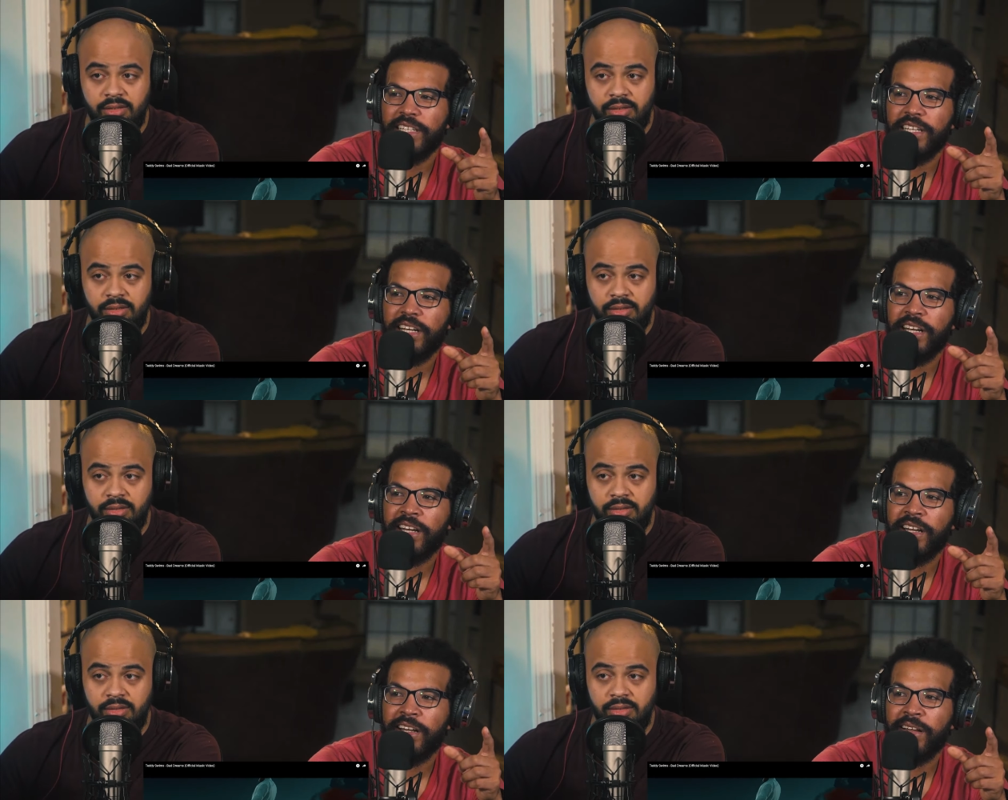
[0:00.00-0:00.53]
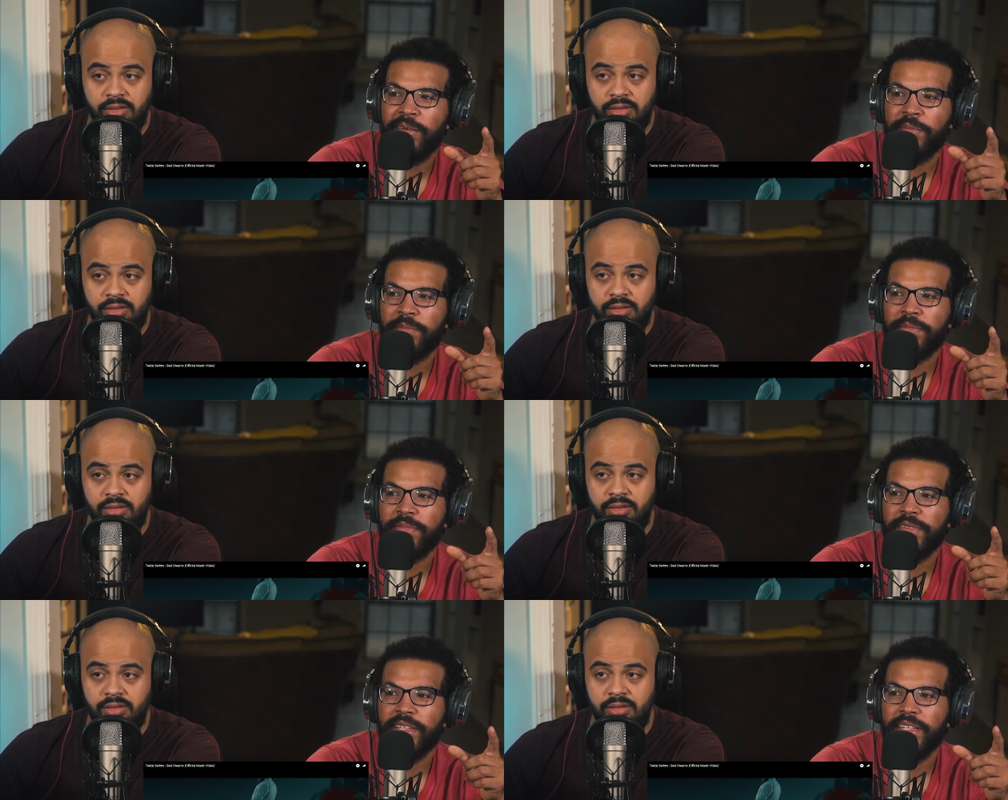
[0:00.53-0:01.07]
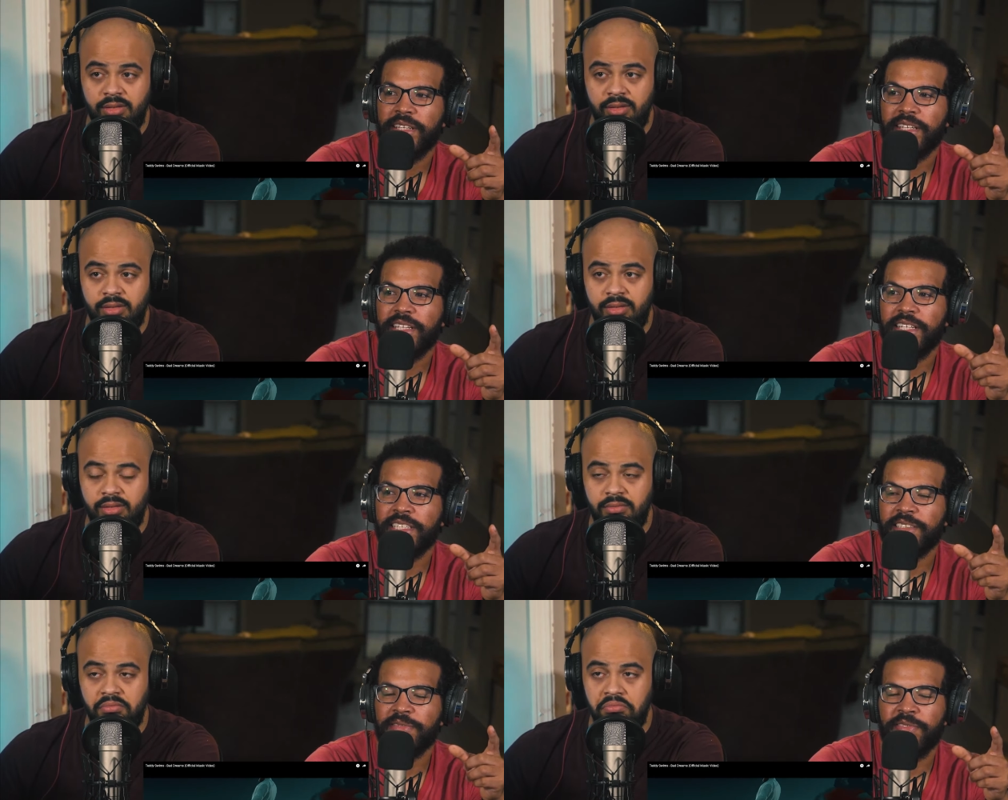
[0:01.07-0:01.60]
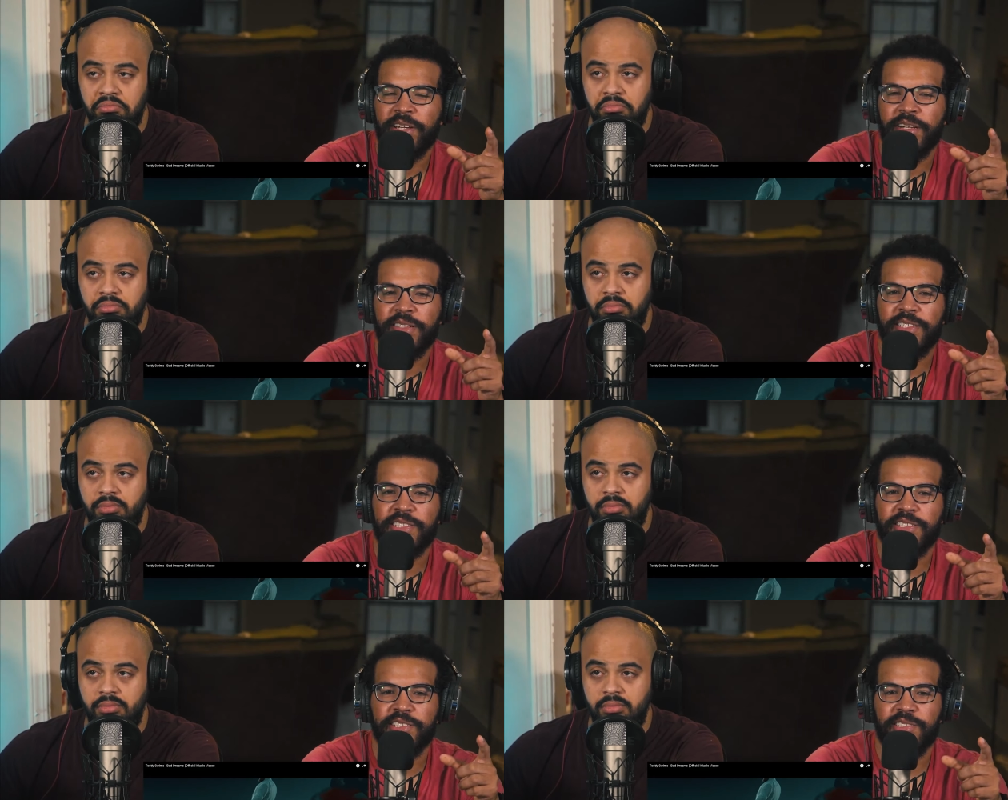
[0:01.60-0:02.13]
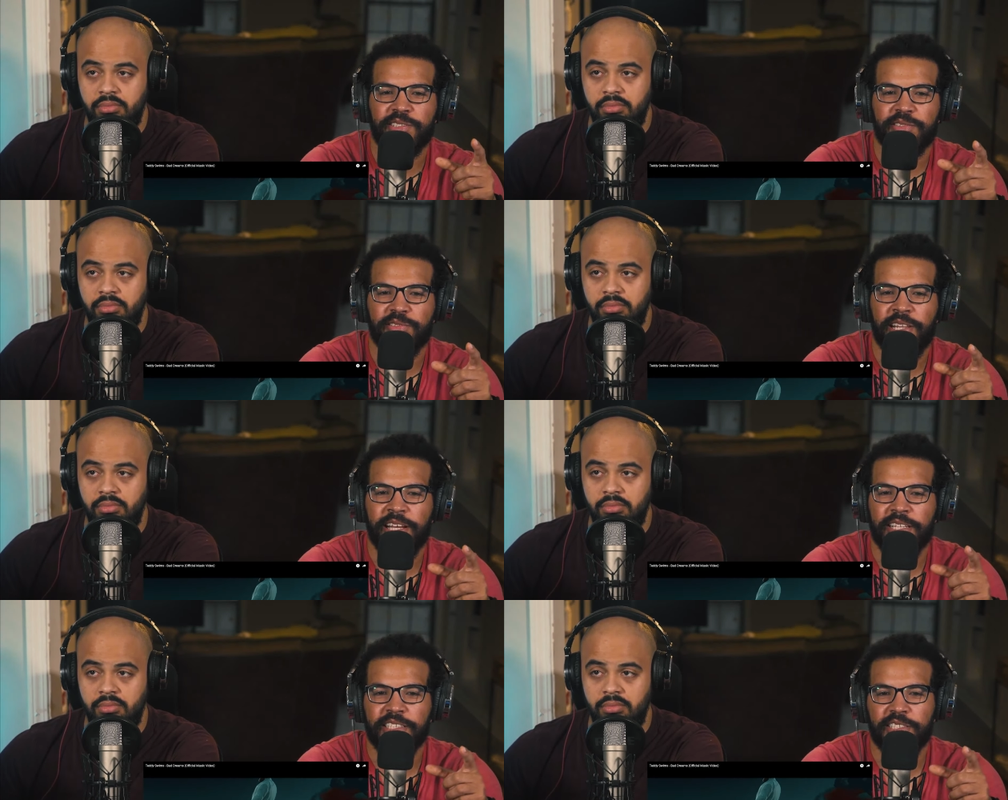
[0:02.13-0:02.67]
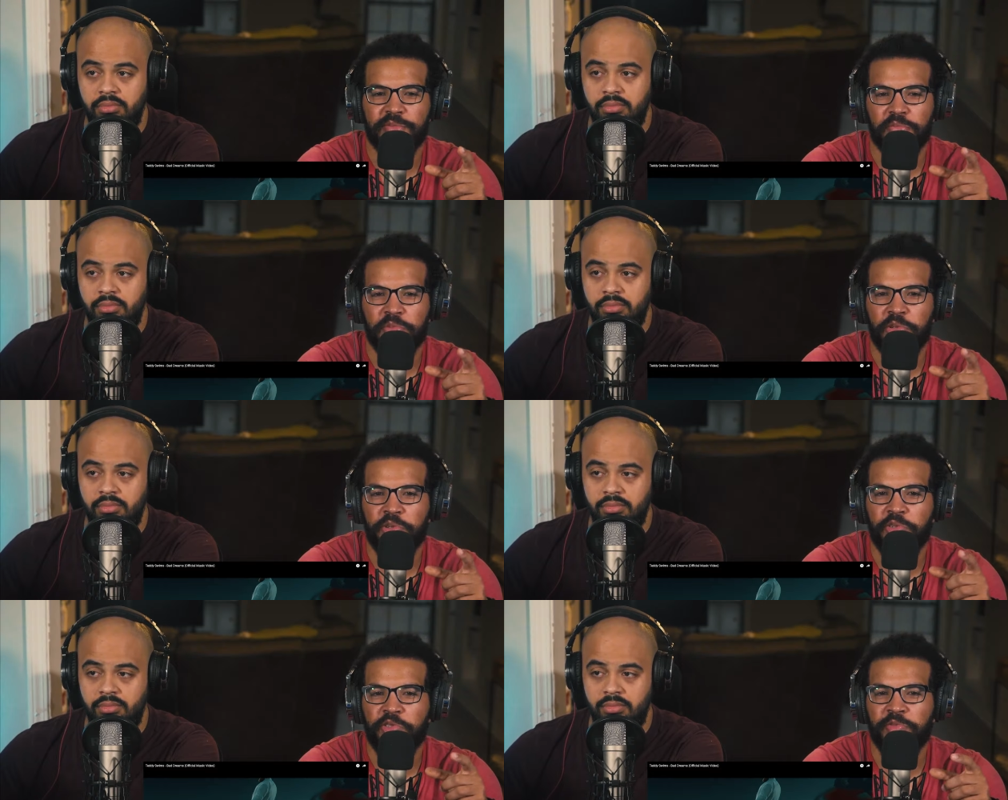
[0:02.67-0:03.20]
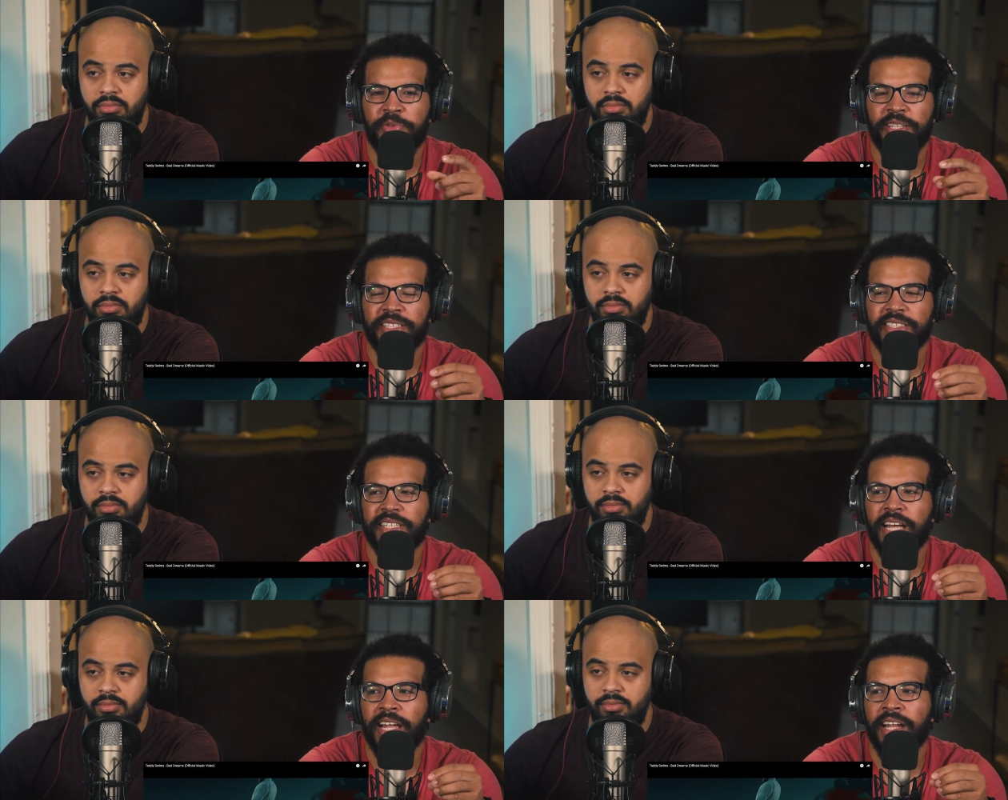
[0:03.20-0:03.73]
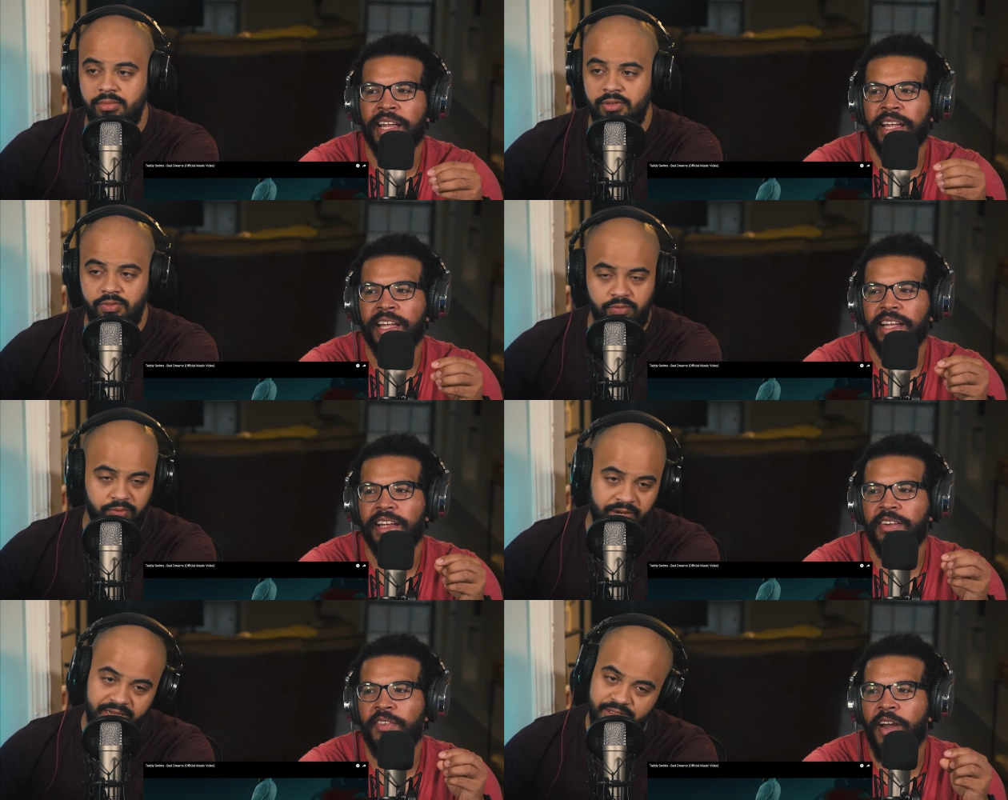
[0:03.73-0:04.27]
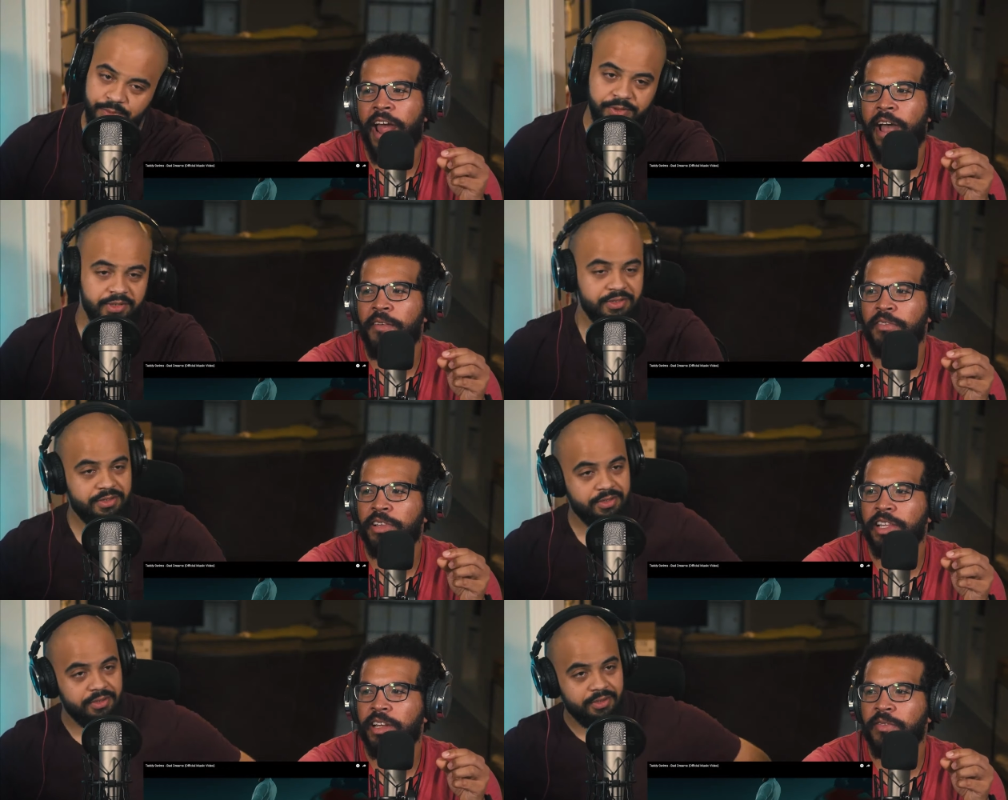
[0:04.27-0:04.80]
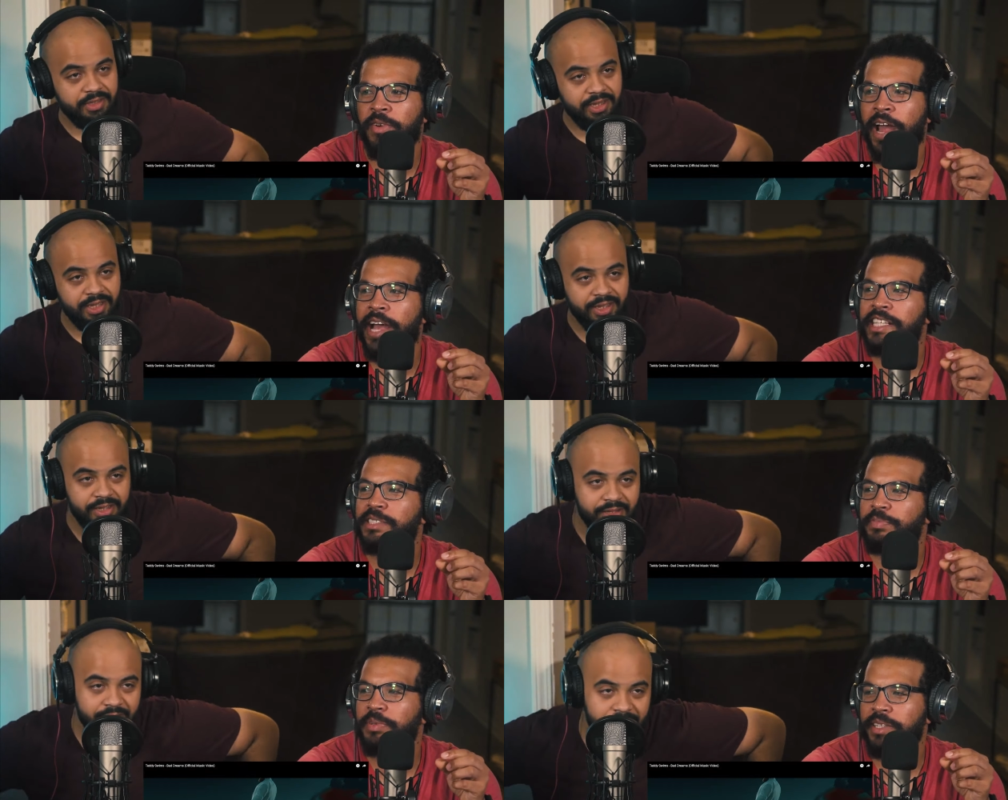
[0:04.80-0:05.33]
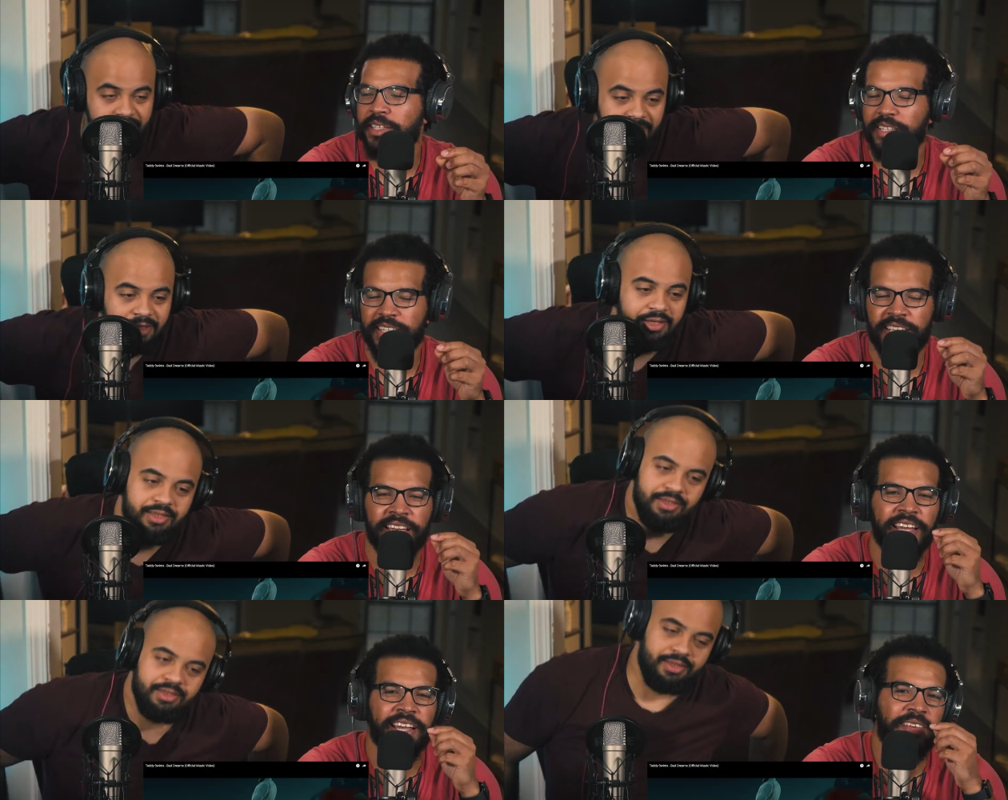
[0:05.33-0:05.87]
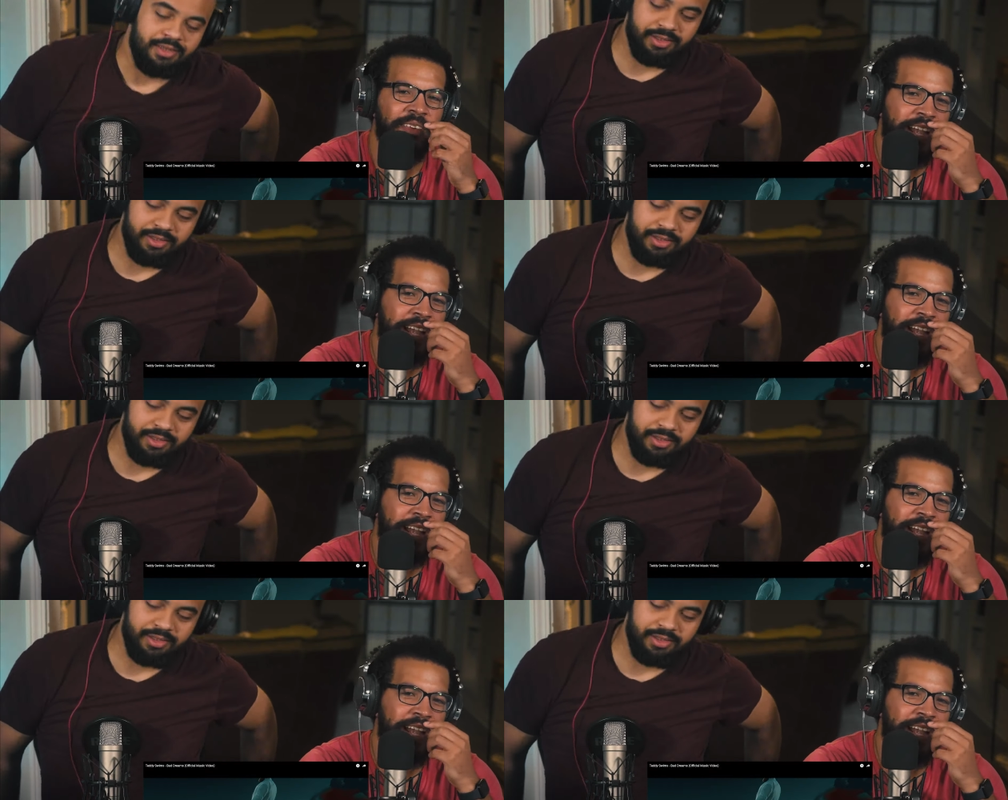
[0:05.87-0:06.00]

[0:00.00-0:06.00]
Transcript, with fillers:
Speaker 1: Um, it's very like smooth, but it's got a it's gravelly, raspy, yeah, yeah